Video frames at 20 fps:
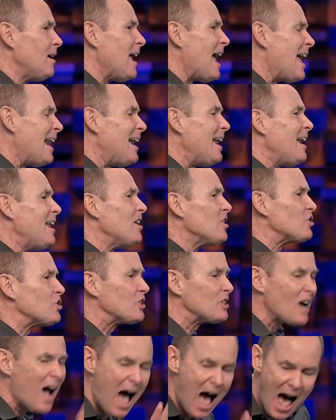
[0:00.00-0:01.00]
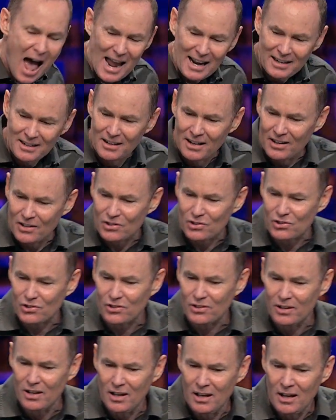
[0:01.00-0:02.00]
and in His
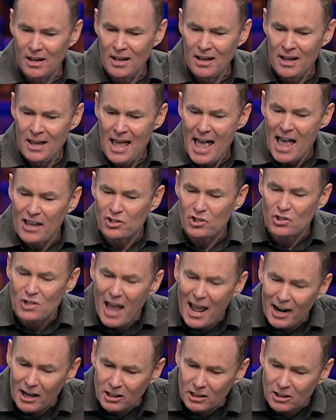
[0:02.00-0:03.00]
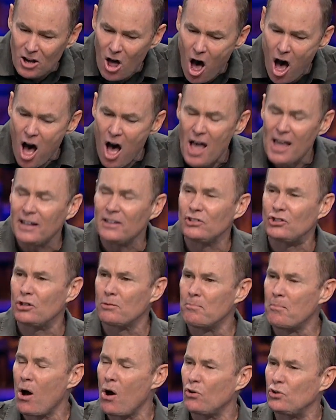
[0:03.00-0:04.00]
kindness, has set a law
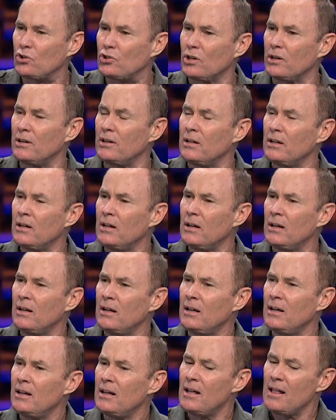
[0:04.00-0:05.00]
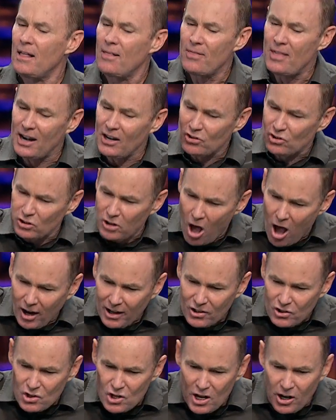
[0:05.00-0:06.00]
into motion that as
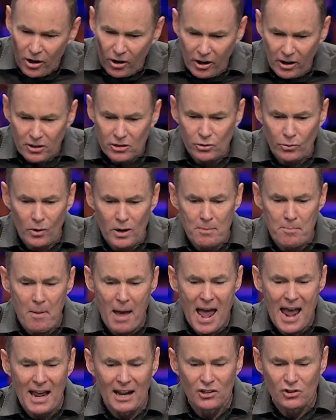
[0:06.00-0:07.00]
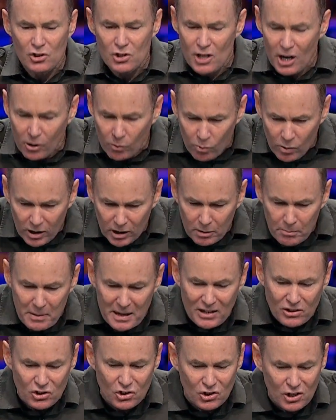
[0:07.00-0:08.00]
long as the earth remains, there will
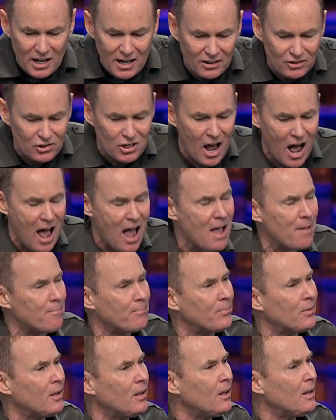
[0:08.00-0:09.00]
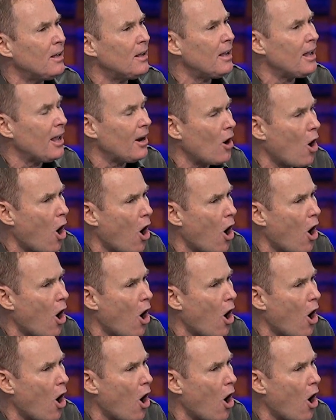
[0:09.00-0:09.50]
be seed time and